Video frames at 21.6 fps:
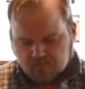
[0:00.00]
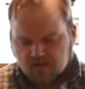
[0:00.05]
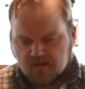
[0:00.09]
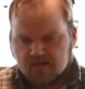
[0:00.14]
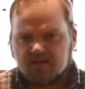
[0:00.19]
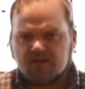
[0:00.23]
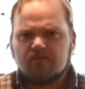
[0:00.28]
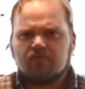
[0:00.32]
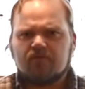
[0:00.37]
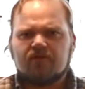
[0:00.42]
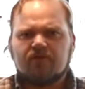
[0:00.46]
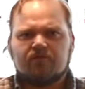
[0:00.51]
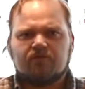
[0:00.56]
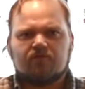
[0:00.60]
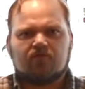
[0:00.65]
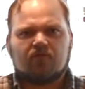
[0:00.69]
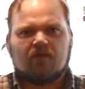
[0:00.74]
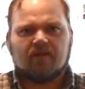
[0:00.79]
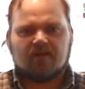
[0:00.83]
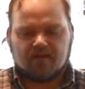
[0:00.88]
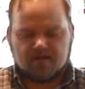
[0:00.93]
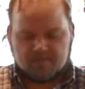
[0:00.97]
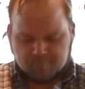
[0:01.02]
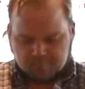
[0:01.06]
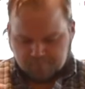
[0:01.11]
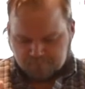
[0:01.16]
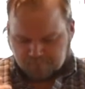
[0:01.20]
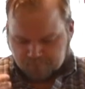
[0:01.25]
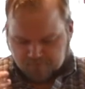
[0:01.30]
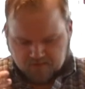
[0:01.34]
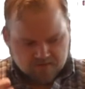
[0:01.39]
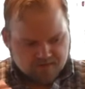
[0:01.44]
And then when you drink it,
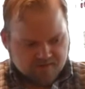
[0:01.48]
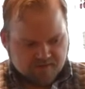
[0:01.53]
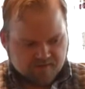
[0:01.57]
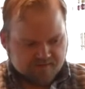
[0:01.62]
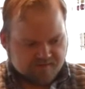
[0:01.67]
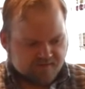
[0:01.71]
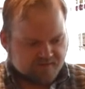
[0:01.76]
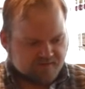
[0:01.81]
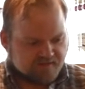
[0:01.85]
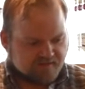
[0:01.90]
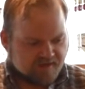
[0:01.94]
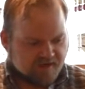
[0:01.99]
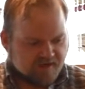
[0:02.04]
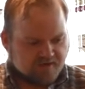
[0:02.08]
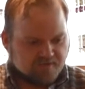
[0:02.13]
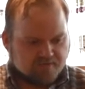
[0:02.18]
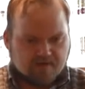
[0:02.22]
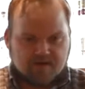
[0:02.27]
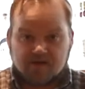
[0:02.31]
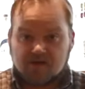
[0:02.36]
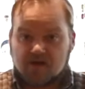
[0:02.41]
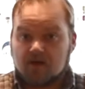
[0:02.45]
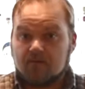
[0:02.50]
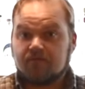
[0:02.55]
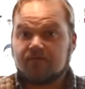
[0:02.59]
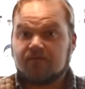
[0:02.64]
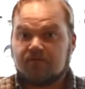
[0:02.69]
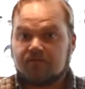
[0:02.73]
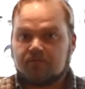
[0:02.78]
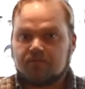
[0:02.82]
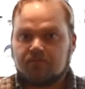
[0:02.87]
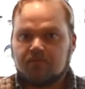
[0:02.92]
like I said, the Tanqueray
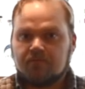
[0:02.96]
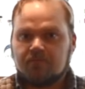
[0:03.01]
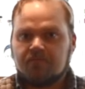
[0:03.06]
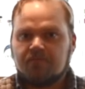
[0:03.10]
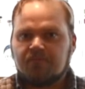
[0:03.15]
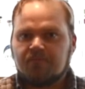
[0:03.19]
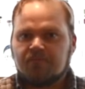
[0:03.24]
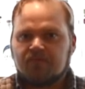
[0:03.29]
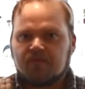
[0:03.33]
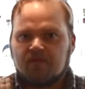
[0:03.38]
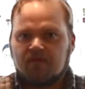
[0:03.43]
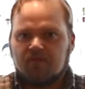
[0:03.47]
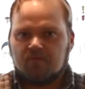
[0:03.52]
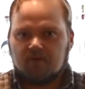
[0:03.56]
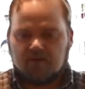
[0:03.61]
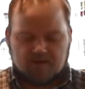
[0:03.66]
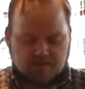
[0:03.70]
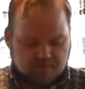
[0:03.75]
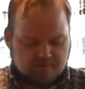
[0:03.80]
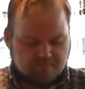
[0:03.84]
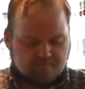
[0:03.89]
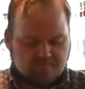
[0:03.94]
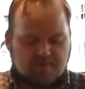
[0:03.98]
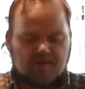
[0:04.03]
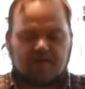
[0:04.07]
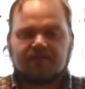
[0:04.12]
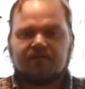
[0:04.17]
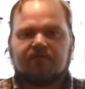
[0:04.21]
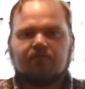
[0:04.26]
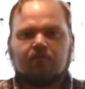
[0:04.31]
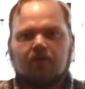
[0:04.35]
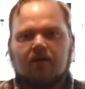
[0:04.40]
comes through, but in the
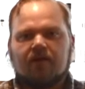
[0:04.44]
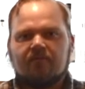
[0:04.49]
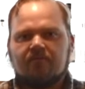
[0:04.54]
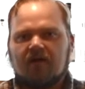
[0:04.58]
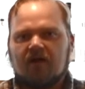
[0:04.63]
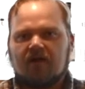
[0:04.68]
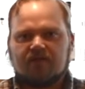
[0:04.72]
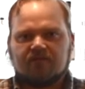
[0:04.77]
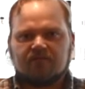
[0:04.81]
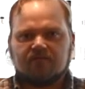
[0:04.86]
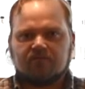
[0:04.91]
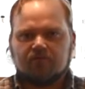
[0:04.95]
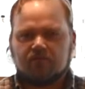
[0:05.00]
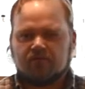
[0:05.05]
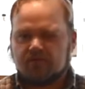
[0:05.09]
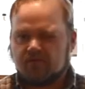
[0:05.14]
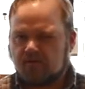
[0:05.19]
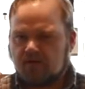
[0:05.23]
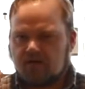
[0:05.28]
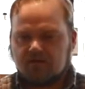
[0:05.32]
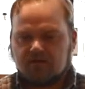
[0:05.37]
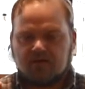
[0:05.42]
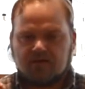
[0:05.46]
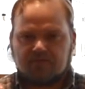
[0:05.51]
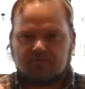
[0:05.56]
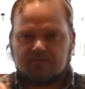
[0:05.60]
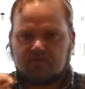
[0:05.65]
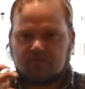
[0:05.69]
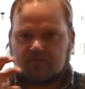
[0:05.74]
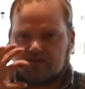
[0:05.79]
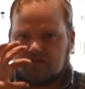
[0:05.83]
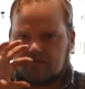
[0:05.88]
best way possible. You're not
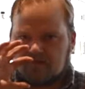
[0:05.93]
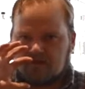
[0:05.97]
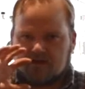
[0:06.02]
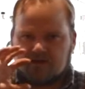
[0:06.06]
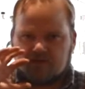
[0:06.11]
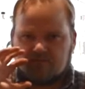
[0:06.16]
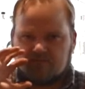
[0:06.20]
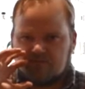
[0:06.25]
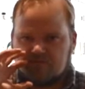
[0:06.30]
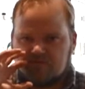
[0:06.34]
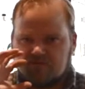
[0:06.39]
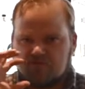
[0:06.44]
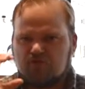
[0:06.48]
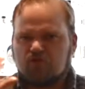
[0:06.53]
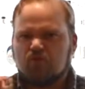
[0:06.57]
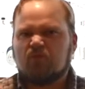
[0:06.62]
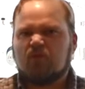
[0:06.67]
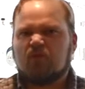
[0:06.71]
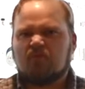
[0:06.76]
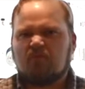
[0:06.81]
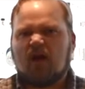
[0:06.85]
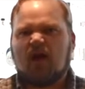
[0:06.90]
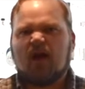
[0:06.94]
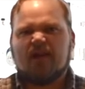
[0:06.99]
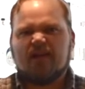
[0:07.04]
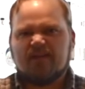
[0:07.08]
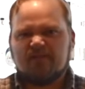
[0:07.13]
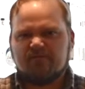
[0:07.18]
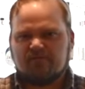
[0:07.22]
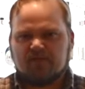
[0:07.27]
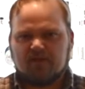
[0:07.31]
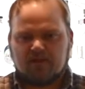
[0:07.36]
left with that kind of super
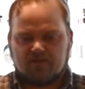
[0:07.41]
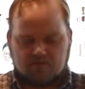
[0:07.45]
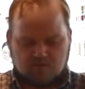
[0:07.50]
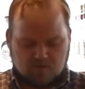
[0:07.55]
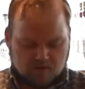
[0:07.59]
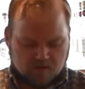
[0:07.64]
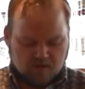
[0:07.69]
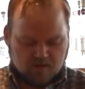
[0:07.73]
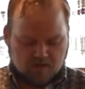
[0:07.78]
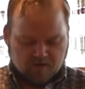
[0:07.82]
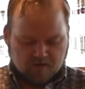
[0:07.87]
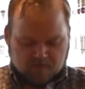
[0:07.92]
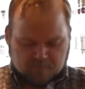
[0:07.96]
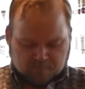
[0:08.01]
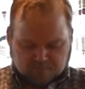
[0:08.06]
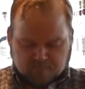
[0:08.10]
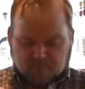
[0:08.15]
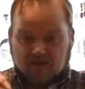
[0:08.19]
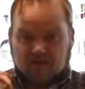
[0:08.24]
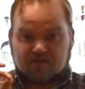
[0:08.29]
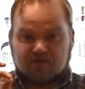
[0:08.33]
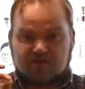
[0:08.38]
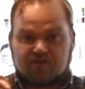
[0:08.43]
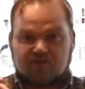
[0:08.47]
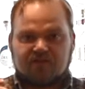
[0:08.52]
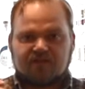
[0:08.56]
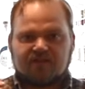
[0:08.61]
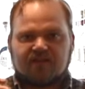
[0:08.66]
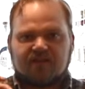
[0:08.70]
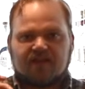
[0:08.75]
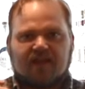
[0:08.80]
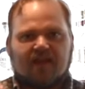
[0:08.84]
piney flavor. It's
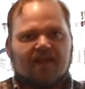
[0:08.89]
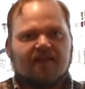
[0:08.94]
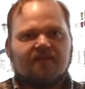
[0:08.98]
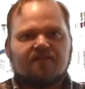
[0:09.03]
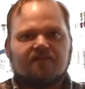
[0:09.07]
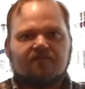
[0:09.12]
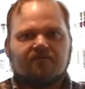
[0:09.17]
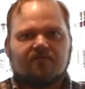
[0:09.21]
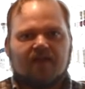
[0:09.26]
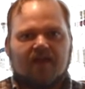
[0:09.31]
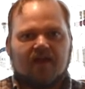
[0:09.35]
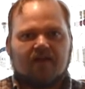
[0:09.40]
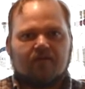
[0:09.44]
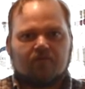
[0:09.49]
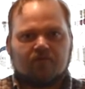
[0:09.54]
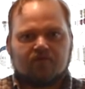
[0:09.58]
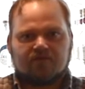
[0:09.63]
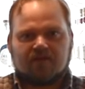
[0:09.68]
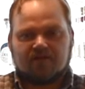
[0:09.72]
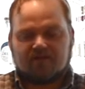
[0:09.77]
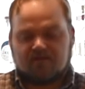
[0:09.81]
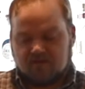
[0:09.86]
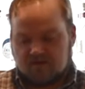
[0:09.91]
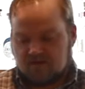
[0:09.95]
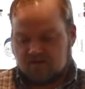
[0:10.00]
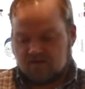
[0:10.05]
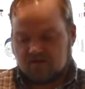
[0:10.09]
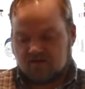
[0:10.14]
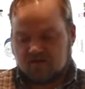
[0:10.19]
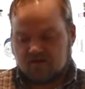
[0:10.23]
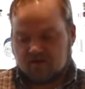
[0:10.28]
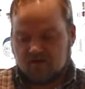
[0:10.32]
just a hint of that, which I think
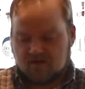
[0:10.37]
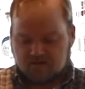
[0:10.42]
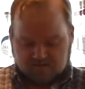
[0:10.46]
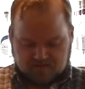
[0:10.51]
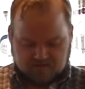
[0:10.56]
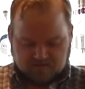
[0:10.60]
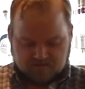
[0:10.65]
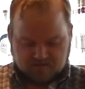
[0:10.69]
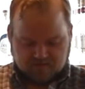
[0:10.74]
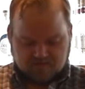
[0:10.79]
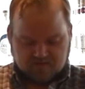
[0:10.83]
in the context of